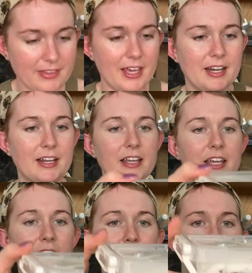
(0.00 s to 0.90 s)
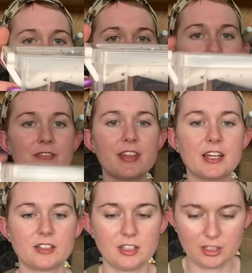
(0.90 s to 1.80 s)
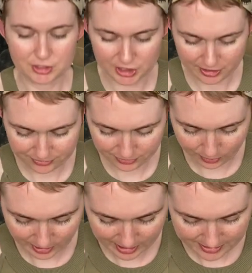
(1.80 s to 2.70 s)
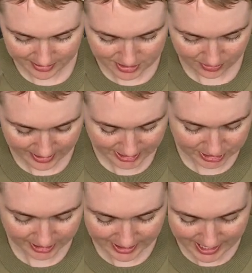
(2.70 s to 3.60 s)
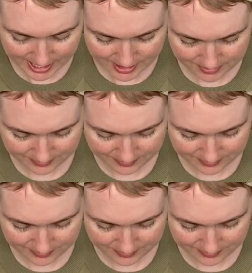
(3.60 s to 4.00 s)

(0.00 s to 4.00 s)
then in here we have the enclosure for the tarantula.